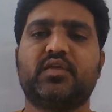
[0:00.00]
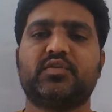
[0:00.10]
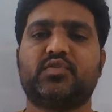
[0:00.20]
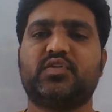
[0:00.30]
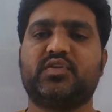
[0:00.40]

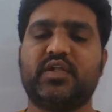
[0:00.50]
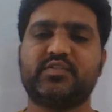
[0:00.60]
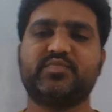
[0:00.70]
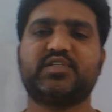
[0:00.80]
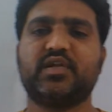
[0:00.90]
So the
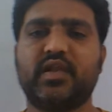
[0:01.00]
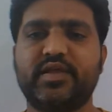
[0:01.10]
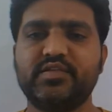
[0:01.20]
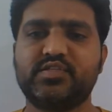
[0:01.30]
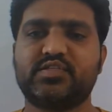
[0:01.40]
transmission
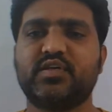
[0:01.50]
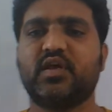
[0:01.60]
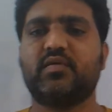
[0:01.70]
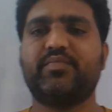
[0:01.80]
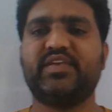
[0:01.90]
lines
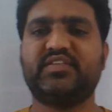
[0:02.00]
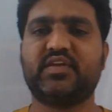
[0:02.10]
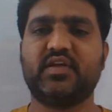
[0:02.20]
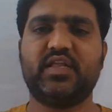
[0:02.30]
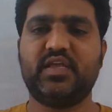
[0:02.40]

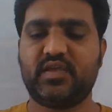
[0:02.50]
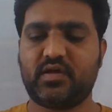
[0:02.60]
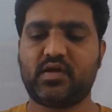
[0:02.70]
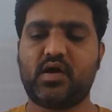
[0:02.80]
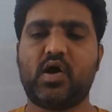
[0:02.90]
basically
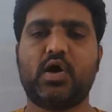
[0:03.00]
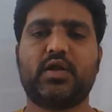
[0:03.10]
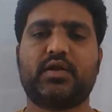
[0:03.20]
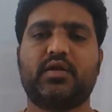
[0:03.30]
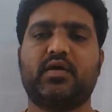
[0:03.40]

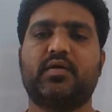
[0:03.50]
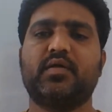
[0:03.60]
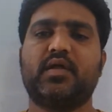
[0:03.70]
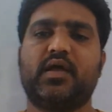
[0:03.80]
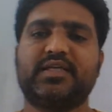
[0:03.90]
are,
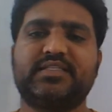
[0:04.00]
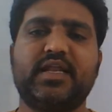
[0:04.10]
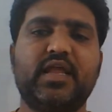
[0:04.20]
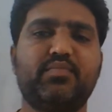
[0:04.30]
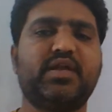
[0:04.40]
as the
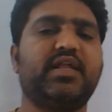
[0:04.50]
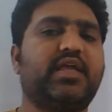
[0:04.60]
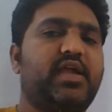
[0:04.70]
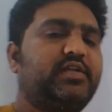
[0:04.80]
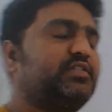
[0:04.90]
name
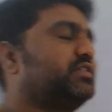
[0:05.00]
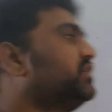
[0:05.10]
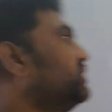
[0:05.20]
indicates,